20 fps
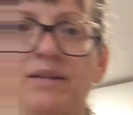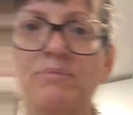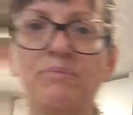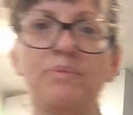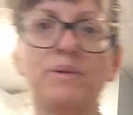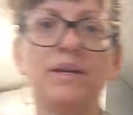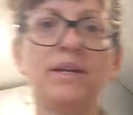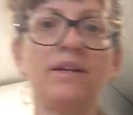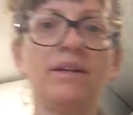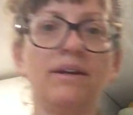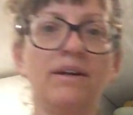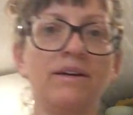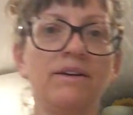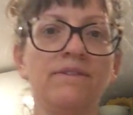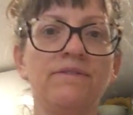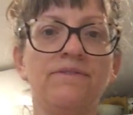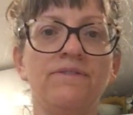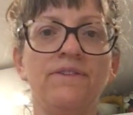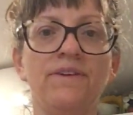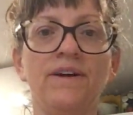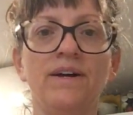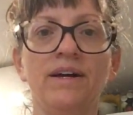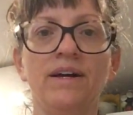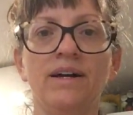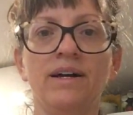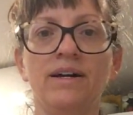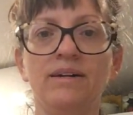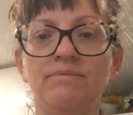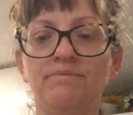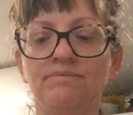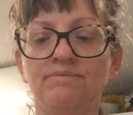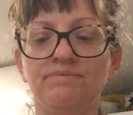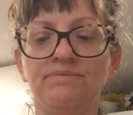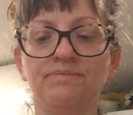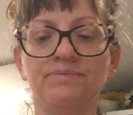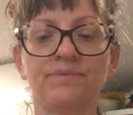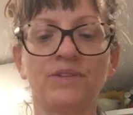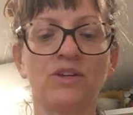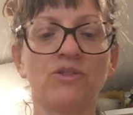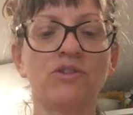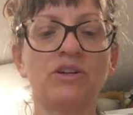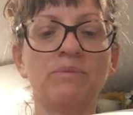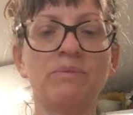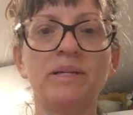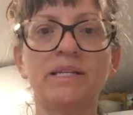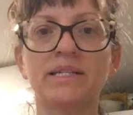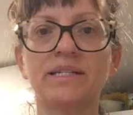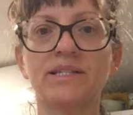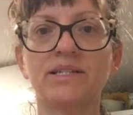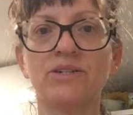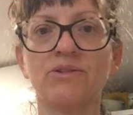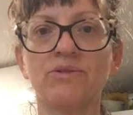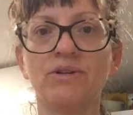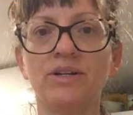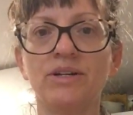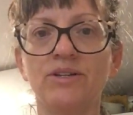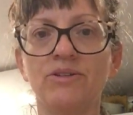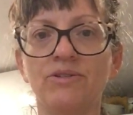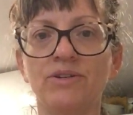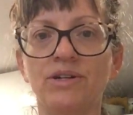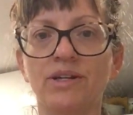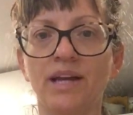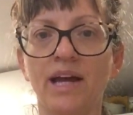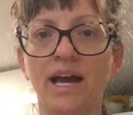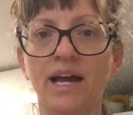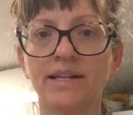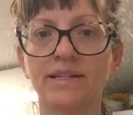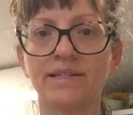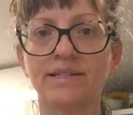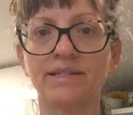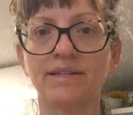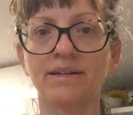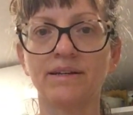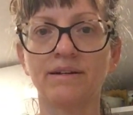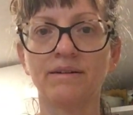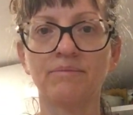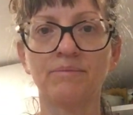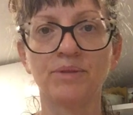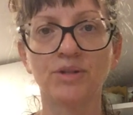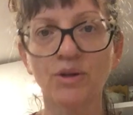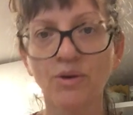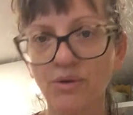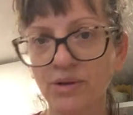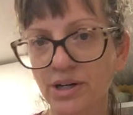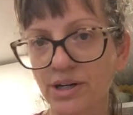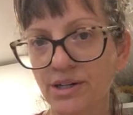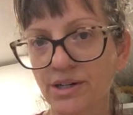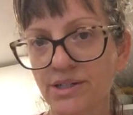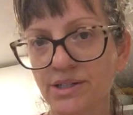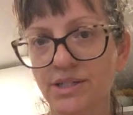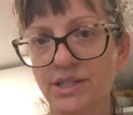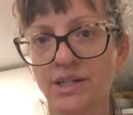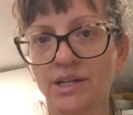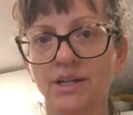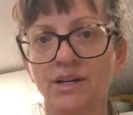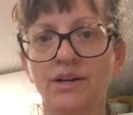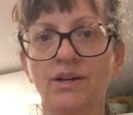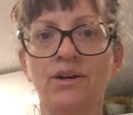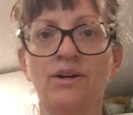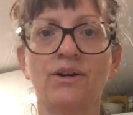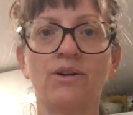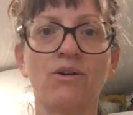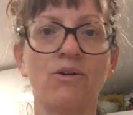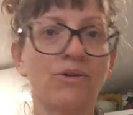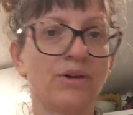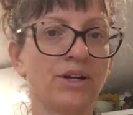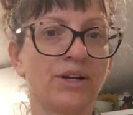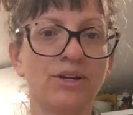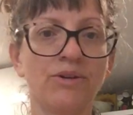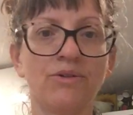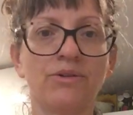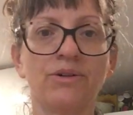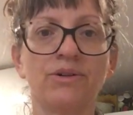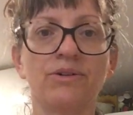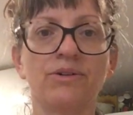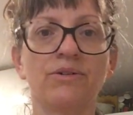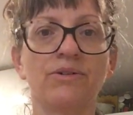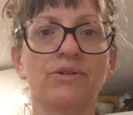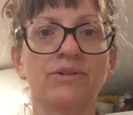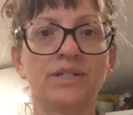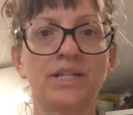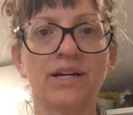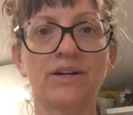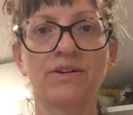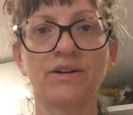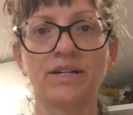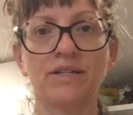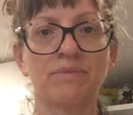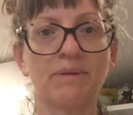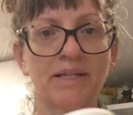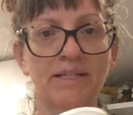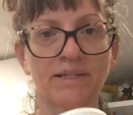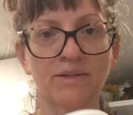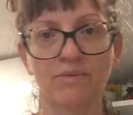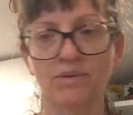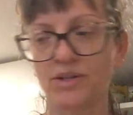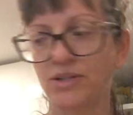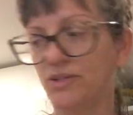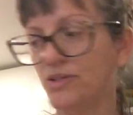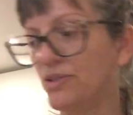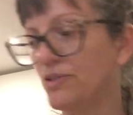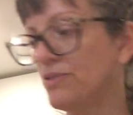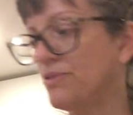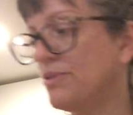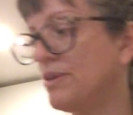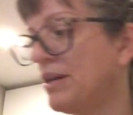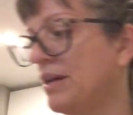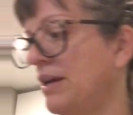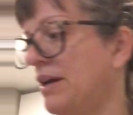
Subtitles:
a bit of creaminess to it, you can add some yogurt, coconut yogurt, or dairy, depends on what you do.